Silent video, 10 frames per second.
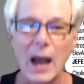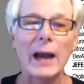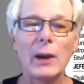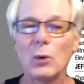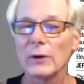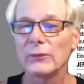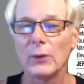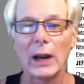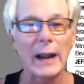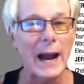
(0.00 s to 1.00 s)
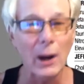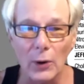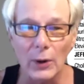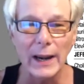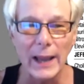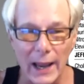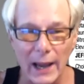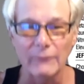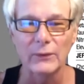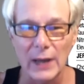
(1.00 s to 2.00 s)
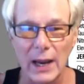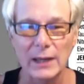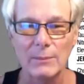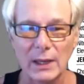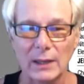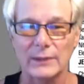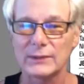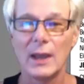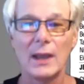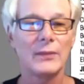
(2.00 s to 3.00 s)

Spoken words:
I worked for an hour and a half or 90 minutes